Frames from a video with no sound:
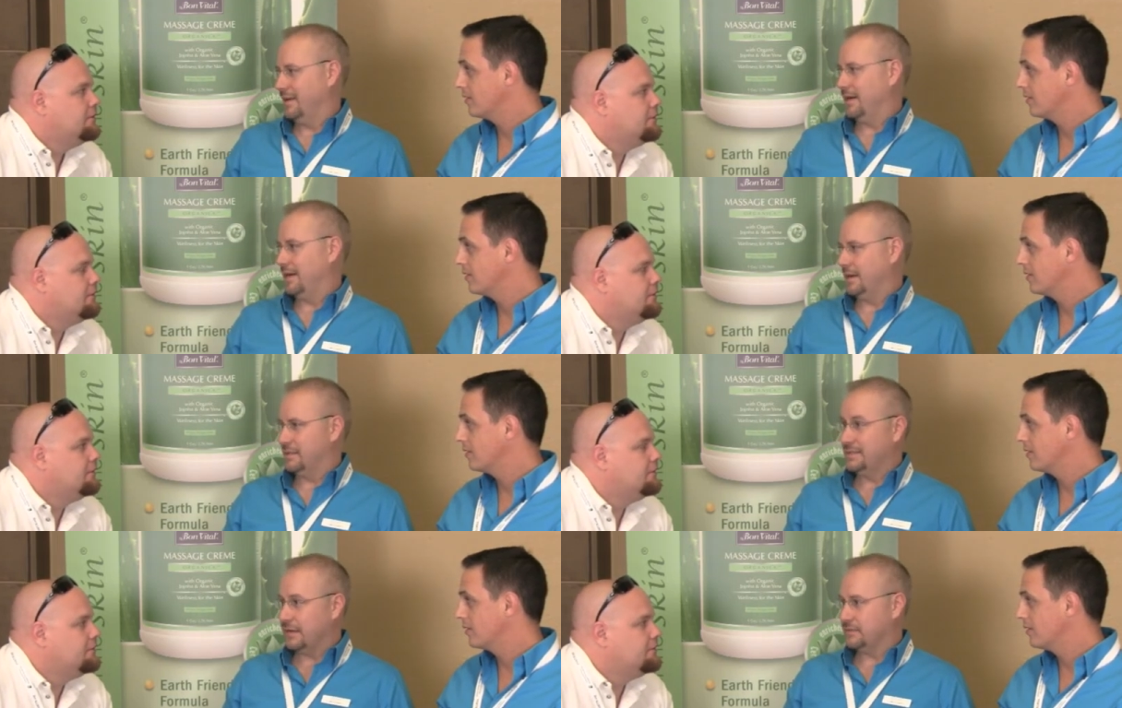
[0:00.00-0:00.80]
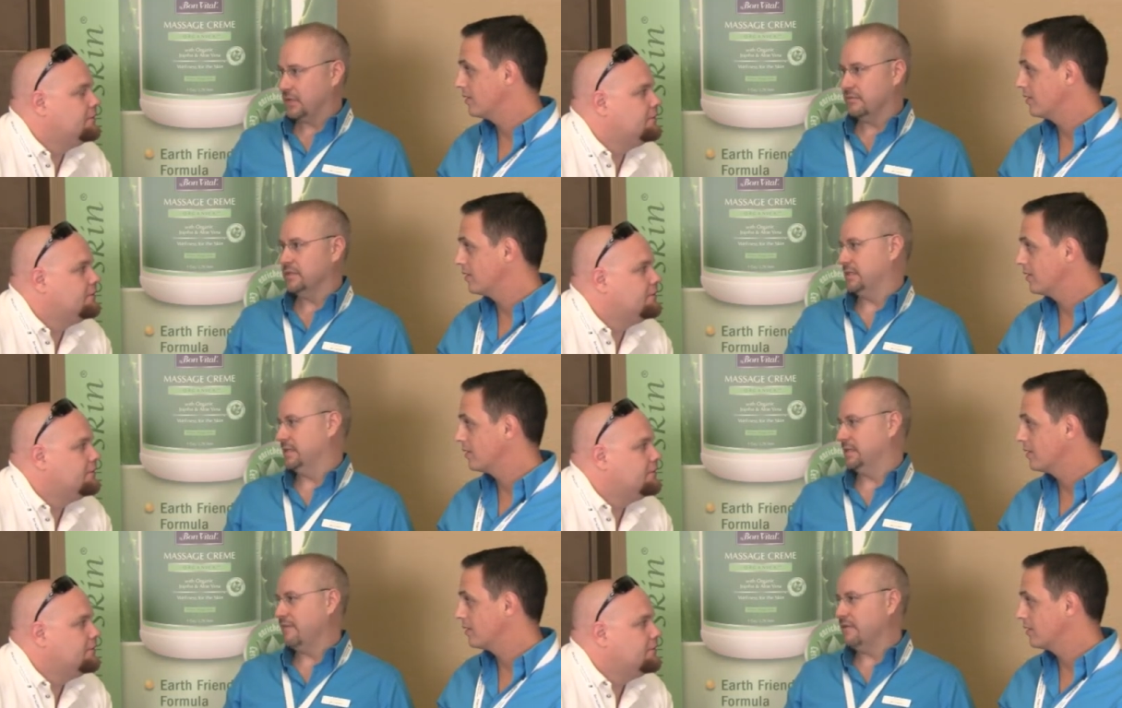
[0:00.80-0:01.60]
Speaker 1: Uh, set of
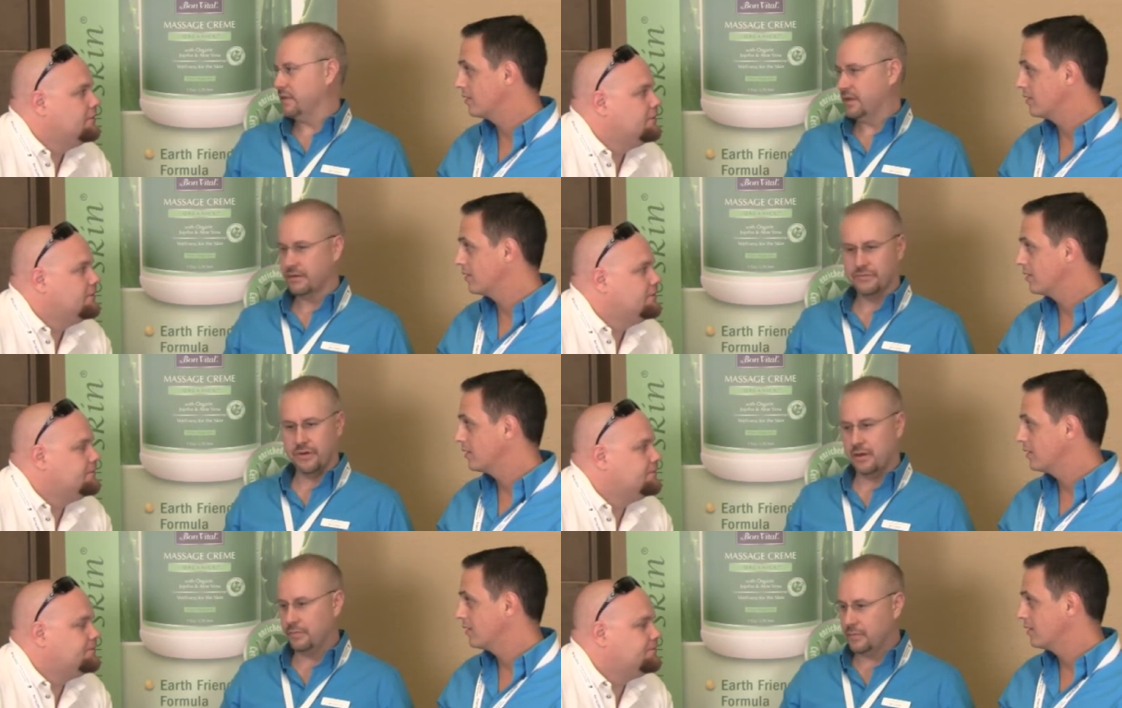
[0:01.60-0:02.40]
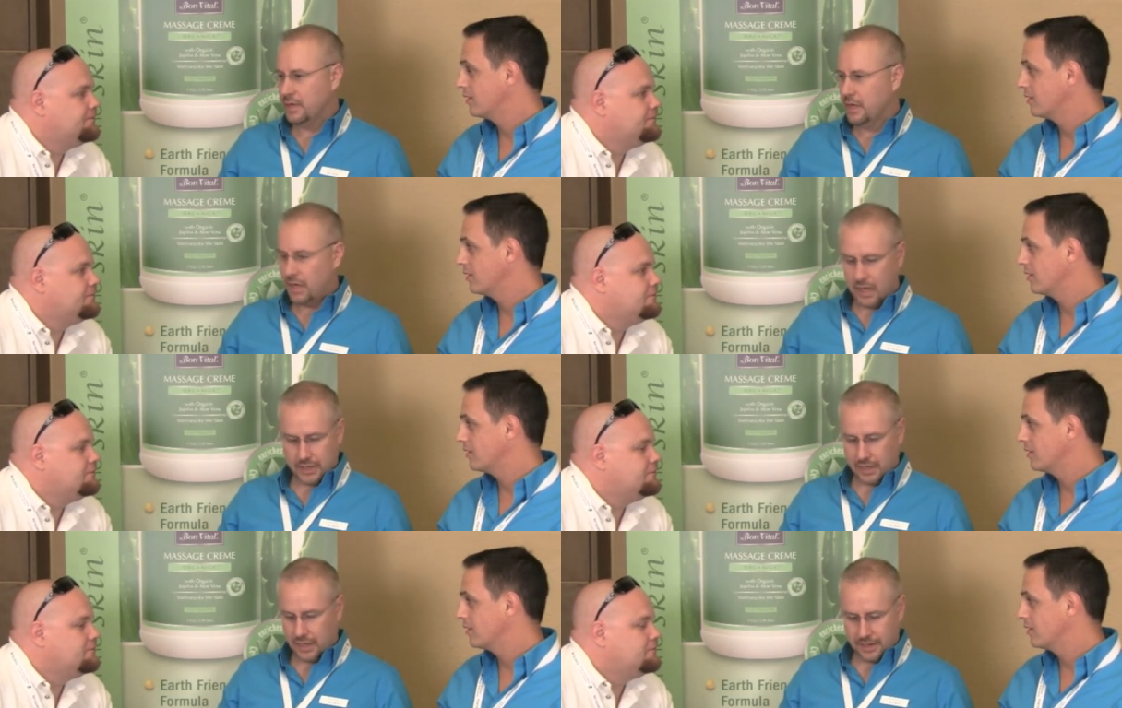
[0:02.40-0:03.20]
services, everything from
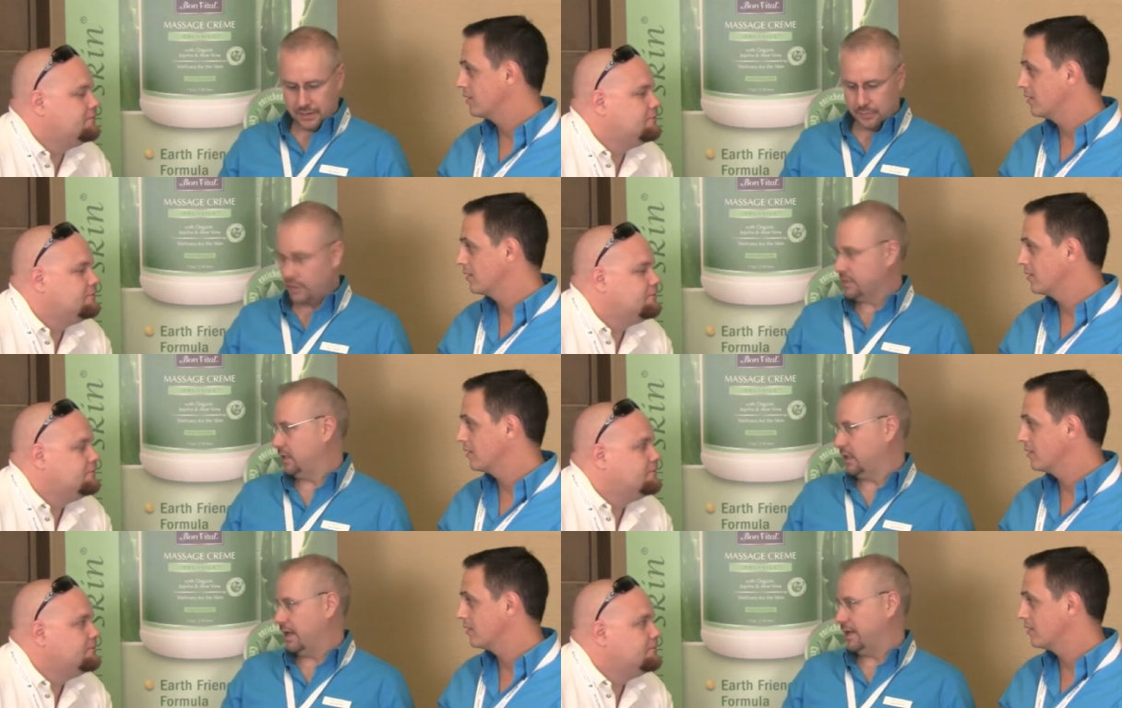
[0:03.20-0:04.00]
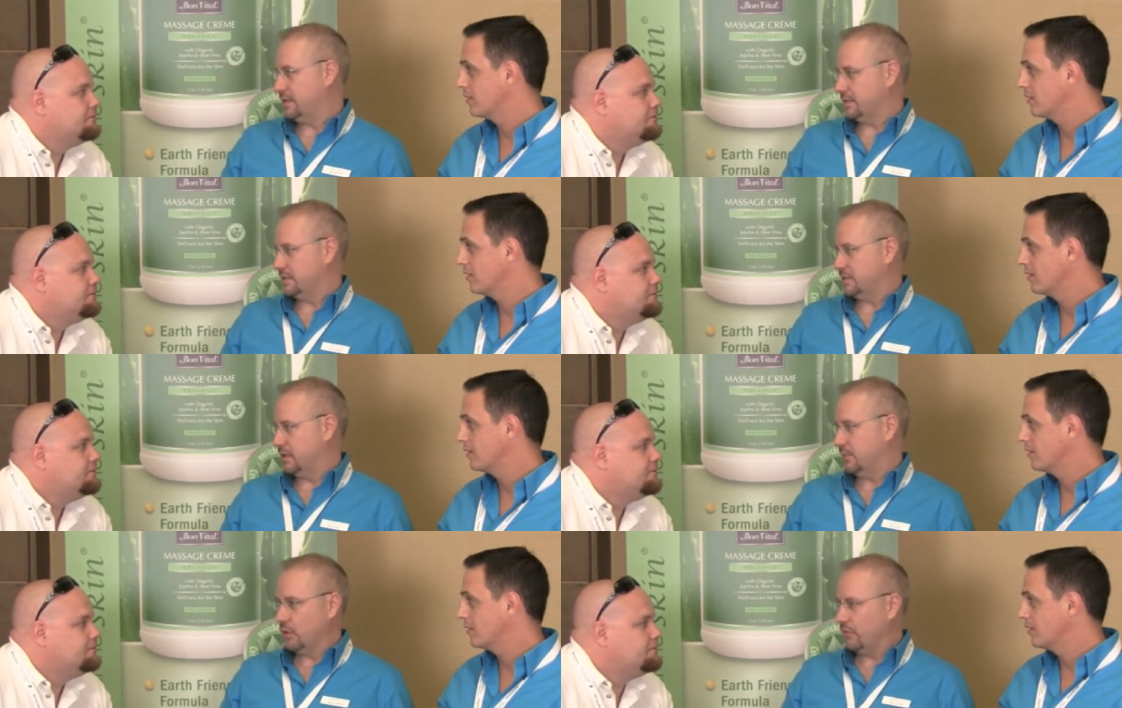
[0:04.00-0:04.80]
online personalized
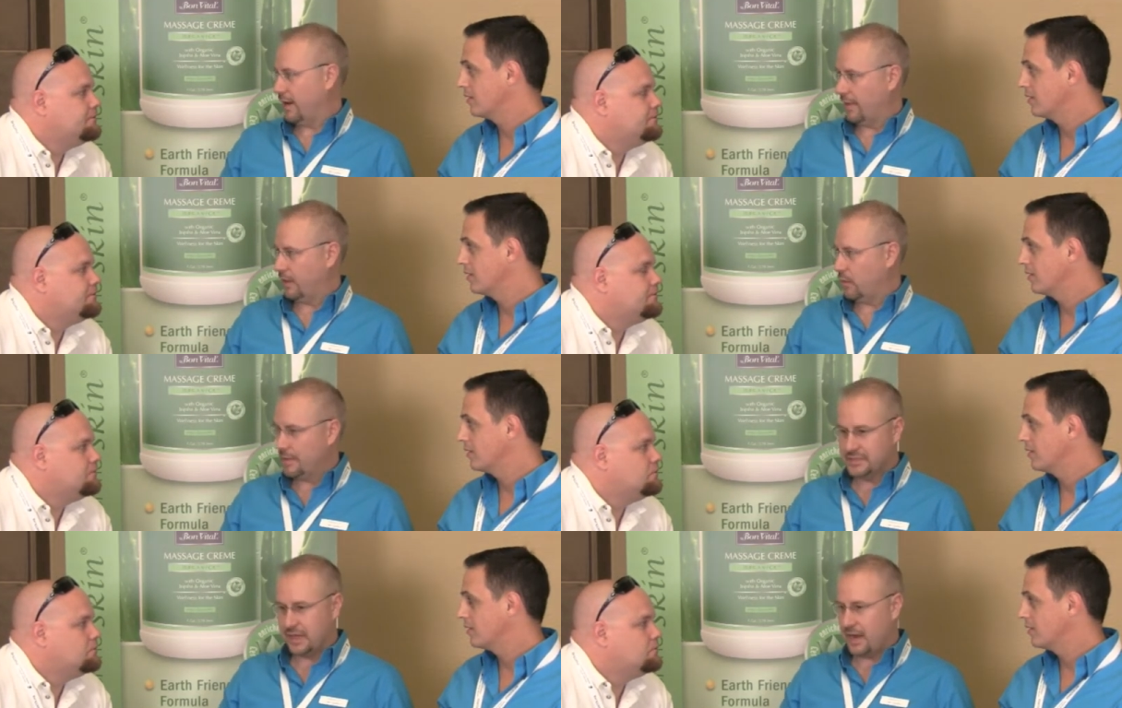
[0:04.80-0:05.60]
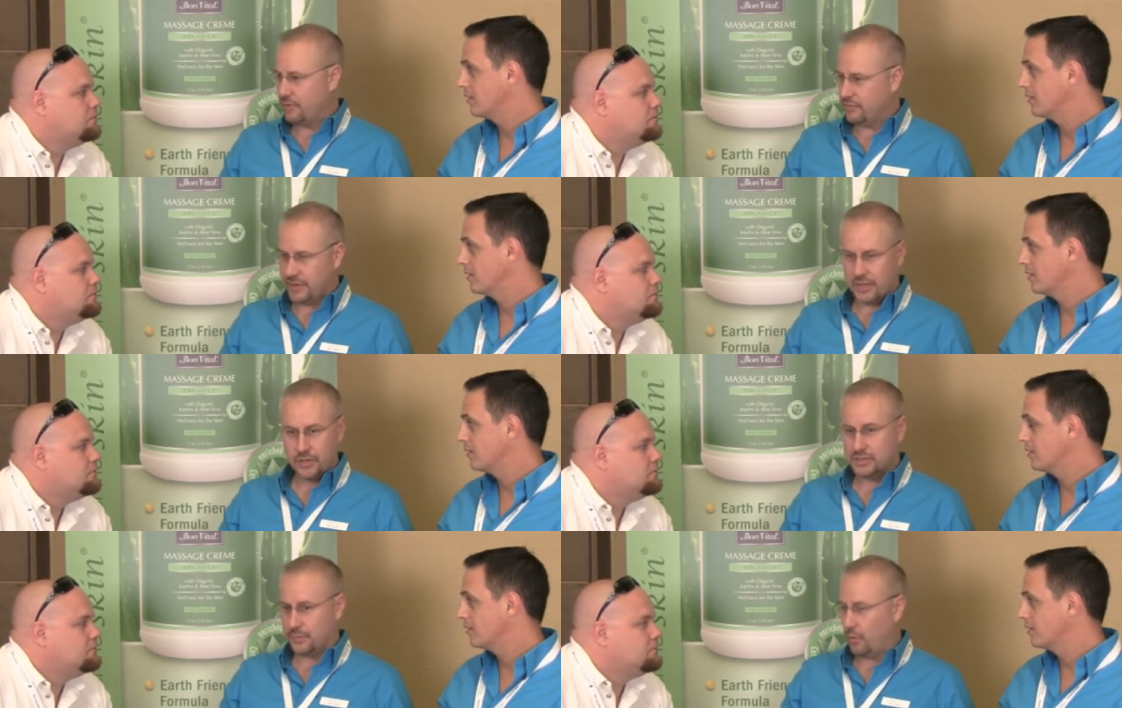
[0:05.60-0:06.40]
uh, profile and website with
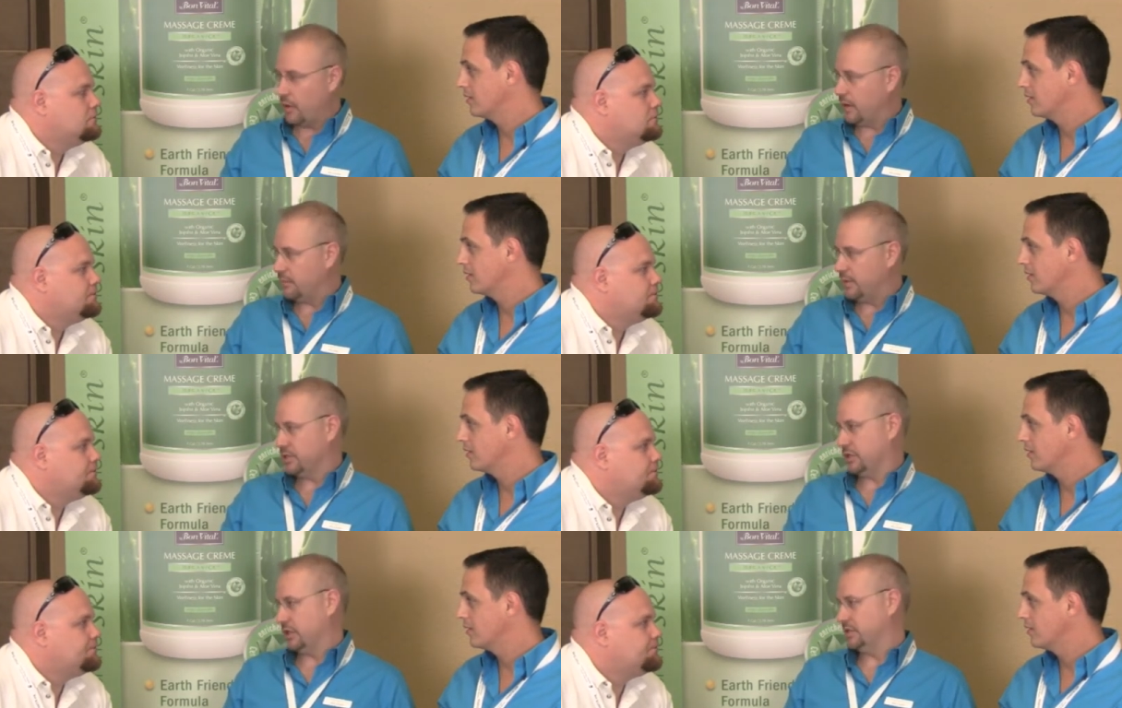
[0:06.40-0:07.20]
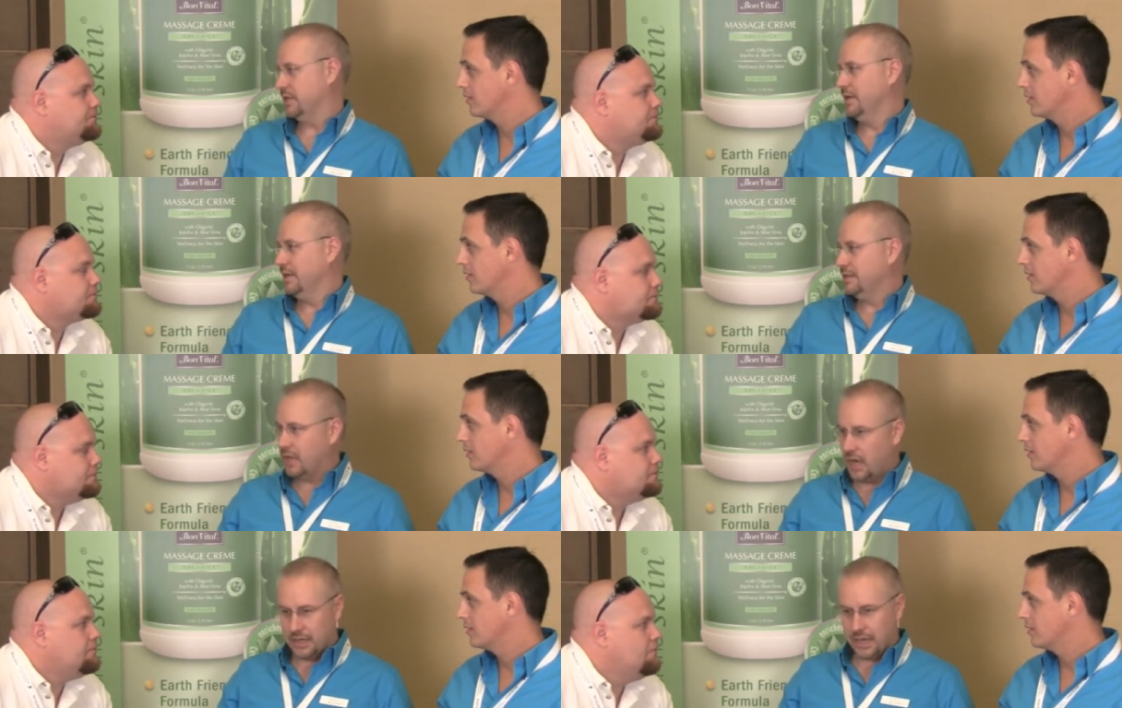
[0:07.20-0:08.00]
video support and pictures
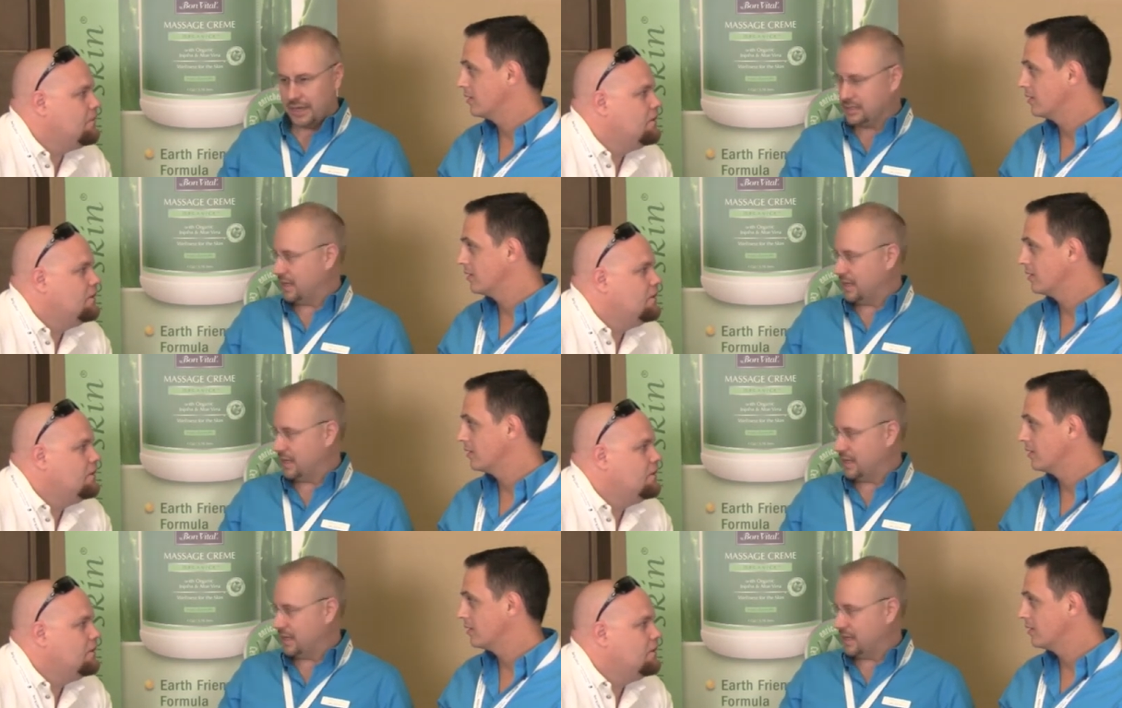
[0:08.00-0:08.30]
to online